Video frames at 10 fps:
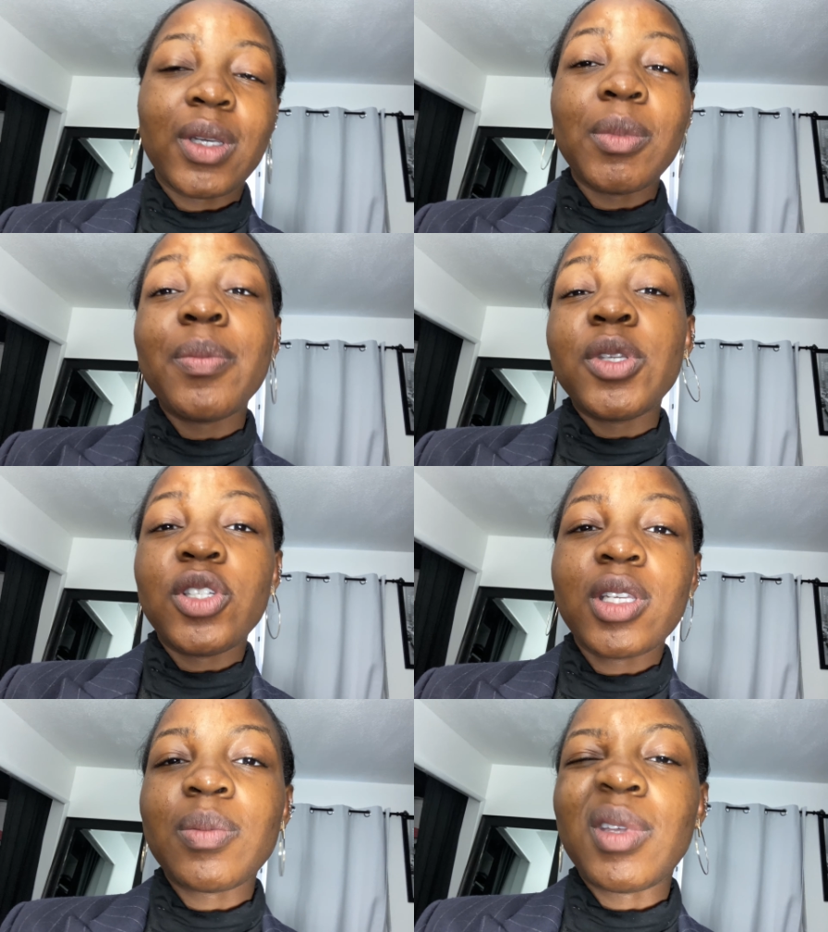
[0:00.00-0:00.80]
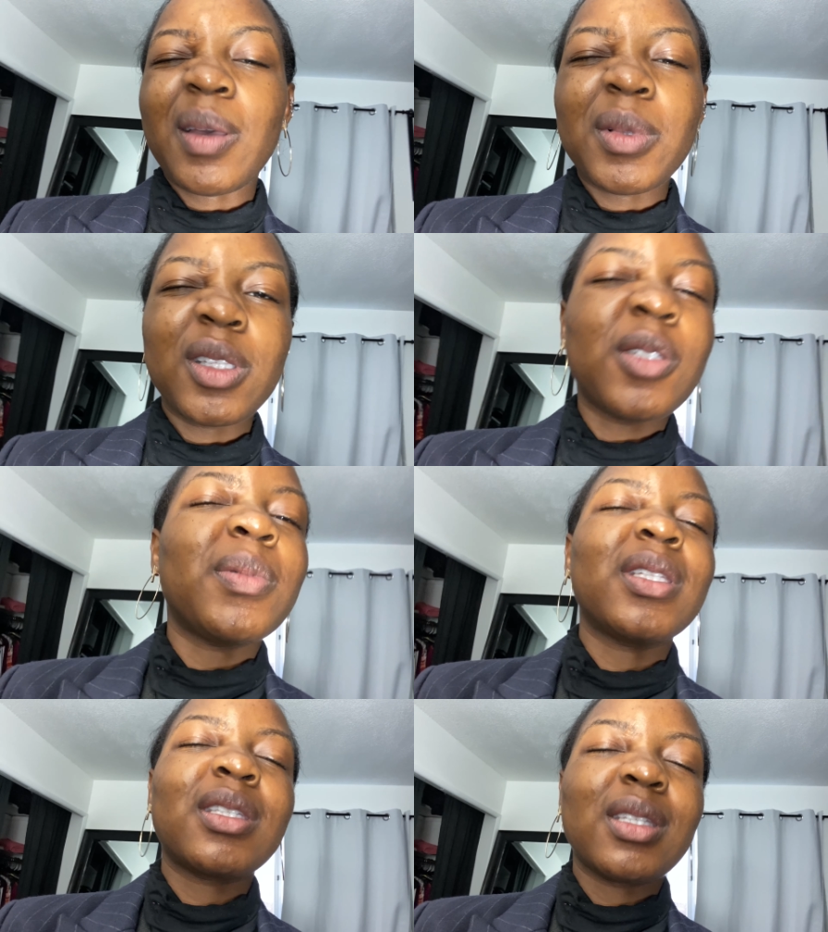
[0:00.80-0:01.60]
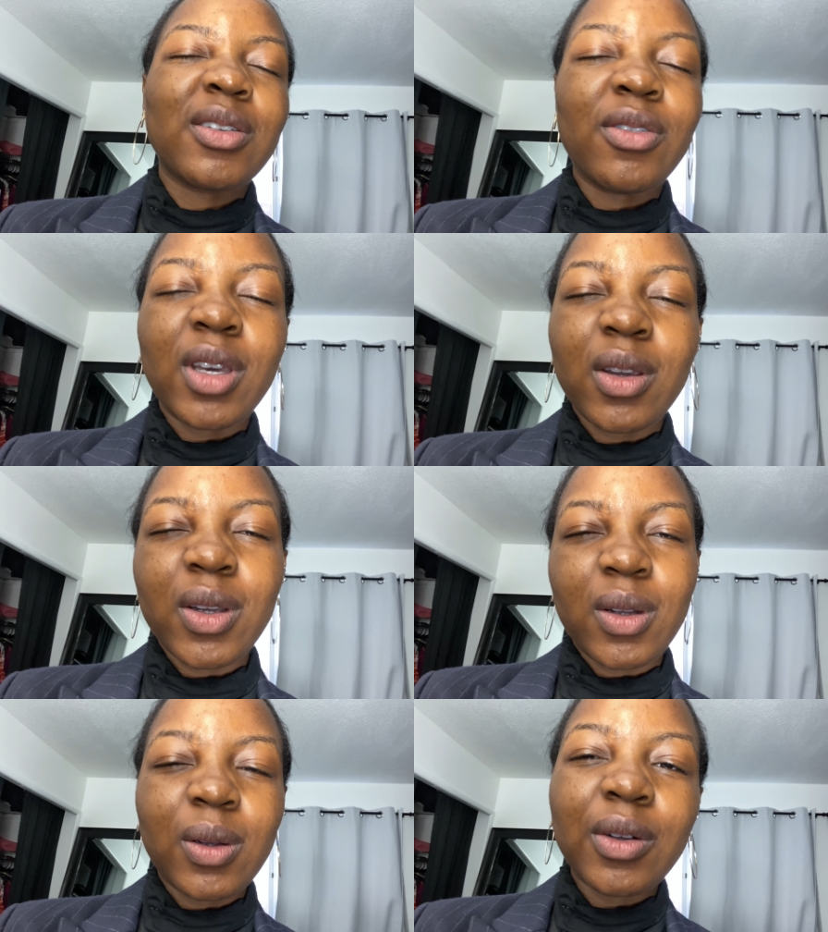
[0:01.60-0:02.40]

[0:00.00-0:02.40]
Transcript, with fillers: Maybe it's just me. I'm a little bit very critical